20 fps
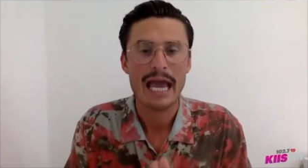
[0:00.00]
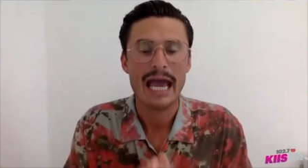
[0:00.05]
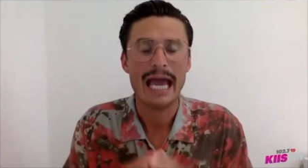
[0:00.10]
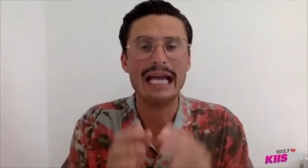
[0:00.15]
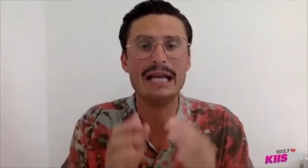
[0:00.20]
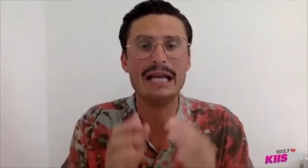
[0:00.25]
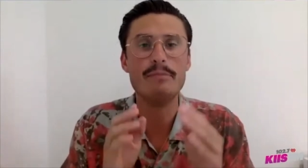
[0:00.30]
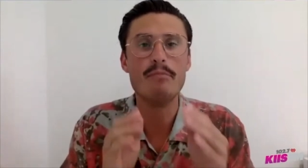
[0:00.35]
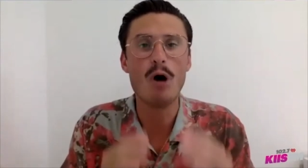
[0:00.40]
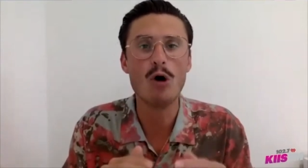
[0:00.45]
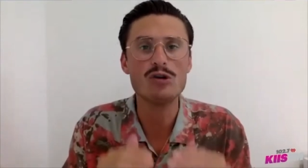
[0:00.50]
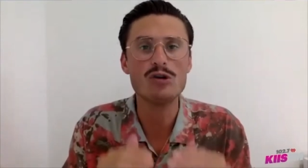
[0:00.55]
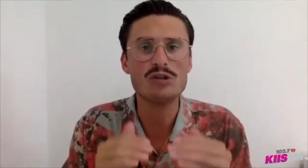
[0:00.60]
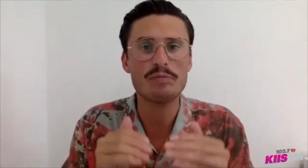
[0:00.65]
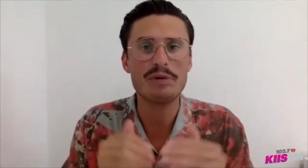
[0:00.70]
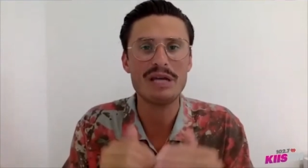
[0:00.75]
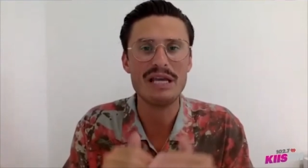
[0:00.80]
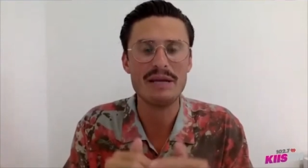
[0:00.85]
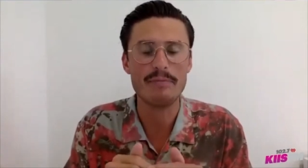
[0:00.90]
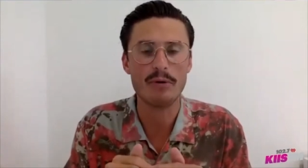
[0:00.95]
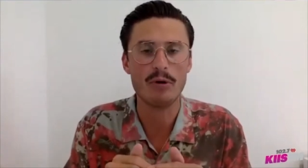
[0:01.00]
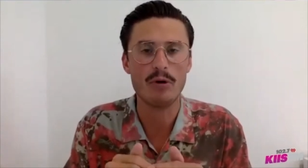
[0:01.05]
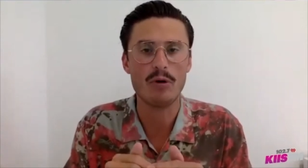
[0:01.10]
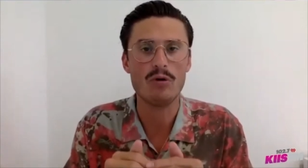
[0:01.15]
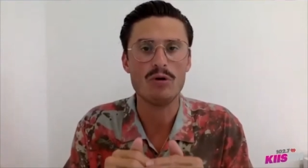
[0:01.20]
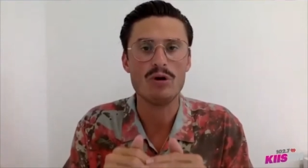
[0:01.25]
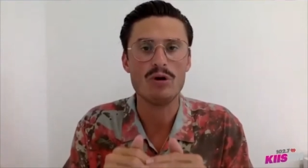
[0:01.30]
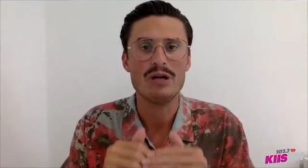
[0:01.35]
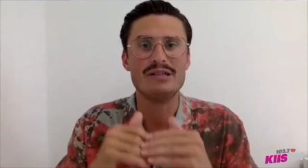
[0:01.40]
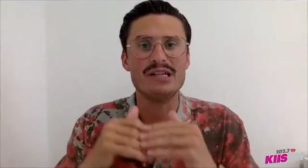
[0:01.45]
And most
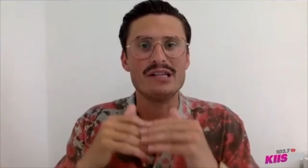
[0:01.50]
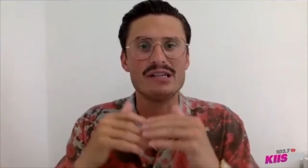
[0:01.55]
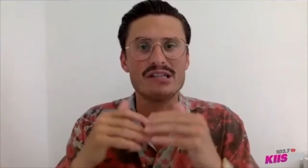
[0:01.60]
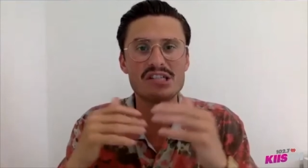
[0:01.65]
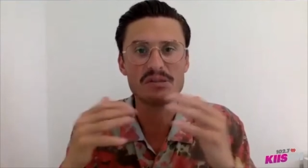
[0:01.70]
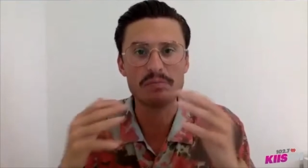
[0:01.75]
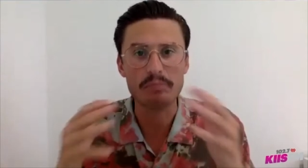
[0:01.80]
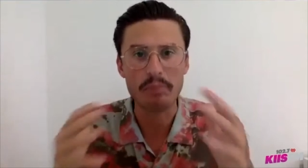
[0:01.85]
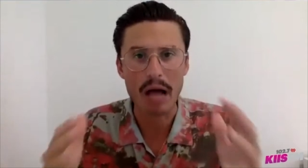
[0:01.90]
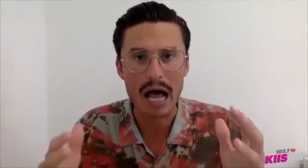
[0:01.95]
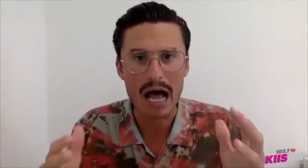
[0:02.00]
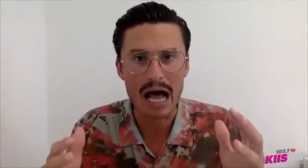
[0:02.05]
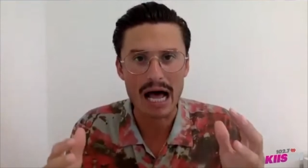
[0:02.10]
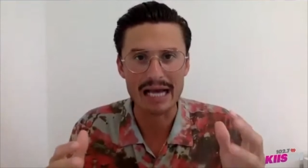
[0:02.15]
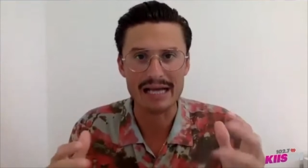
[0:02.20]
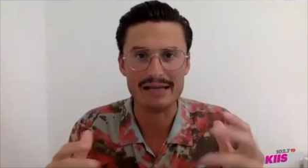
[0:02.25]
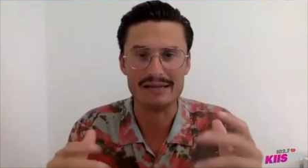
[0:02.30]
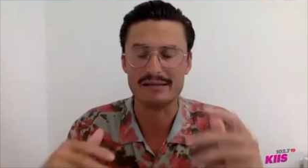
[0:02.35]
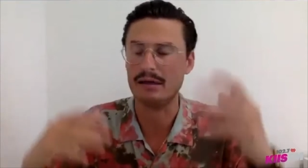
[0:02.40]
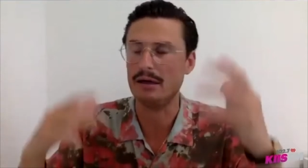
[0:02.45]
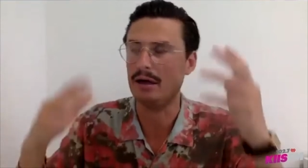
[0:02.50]
people despise,